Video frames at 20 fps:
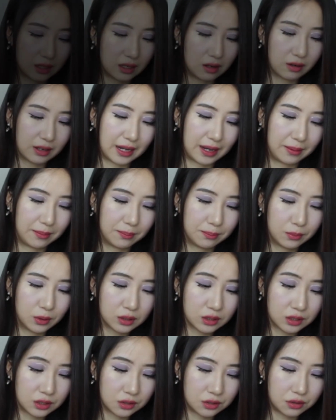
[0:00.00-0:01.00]
Okay,
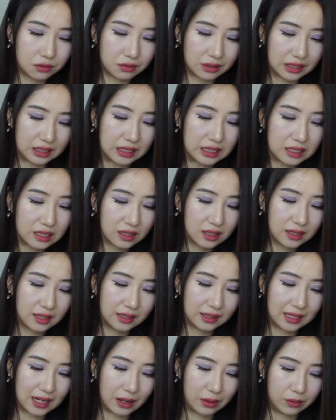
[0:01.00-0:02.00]
books to read.
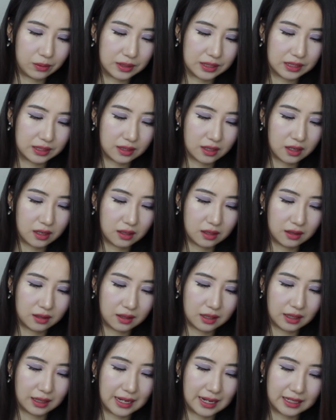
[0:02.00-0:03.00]
That was
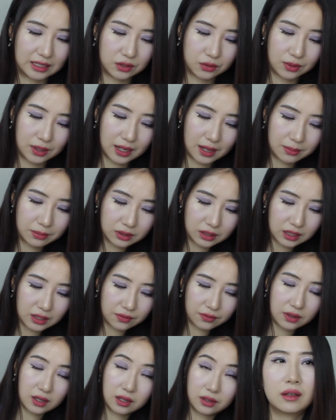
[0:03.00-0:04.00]
the last one, I
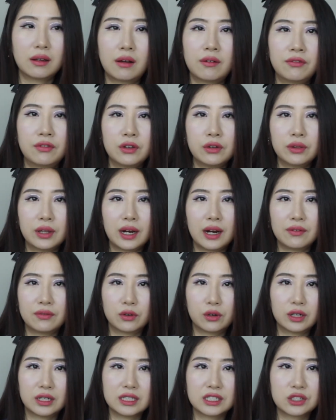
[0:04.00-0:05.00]
believe. A few that I've
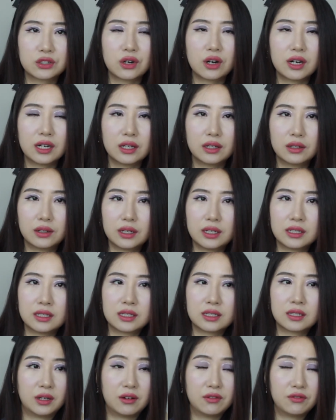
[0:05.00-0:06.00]
already started
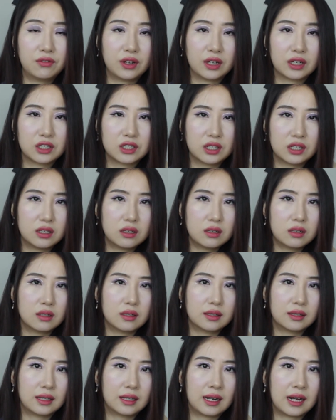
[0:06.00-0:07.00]
is
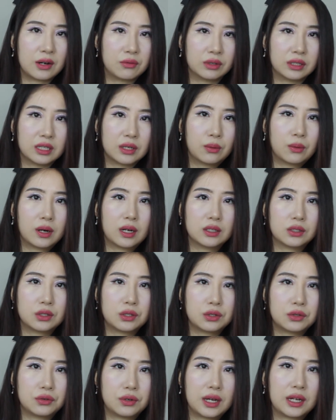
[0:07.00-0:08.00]
nonfiction that I really want
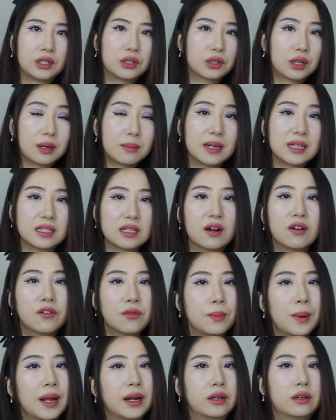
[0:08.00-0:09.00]
to educate
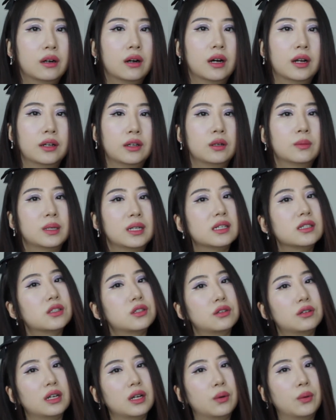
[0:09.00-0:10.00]
myself better on human
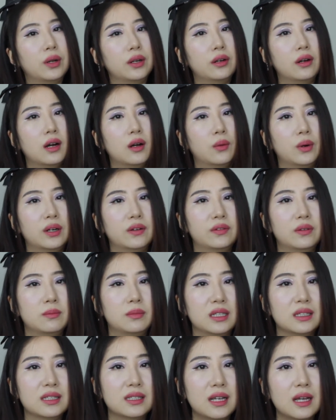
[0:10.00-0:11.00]
history and whatnot. One of them
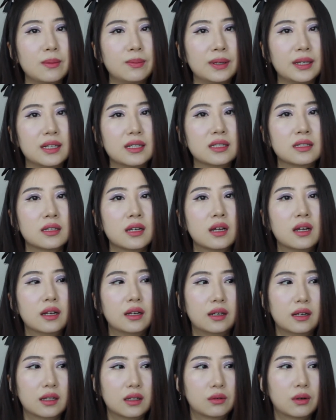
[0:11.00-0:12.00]
being Sapiens,
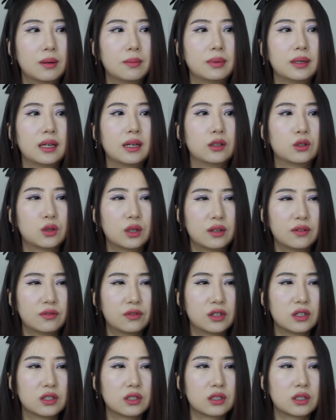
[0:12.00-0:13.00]
the other one being
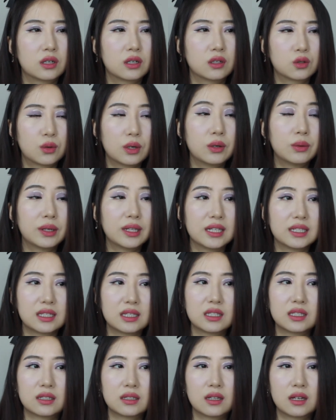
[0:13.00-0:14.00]
21
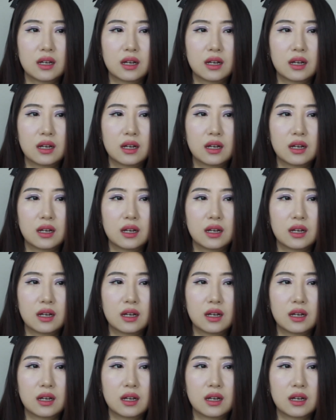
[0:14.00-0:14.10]
Lessons